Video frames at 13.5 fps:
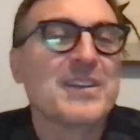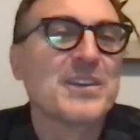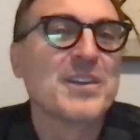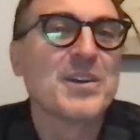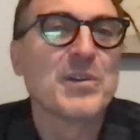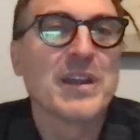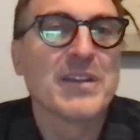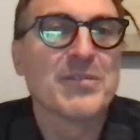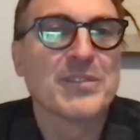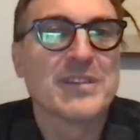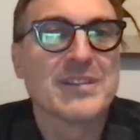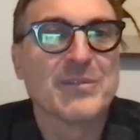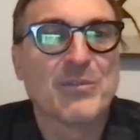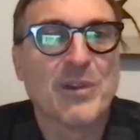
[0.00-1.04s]
You don't have
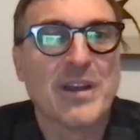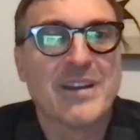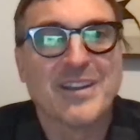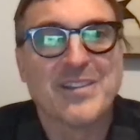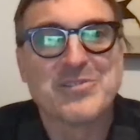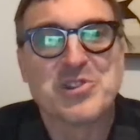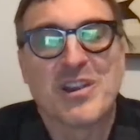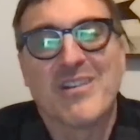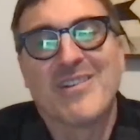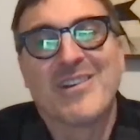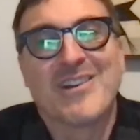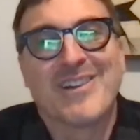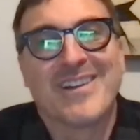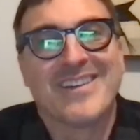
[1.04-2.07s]
to write a
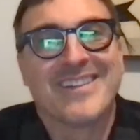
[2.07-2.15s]
concerto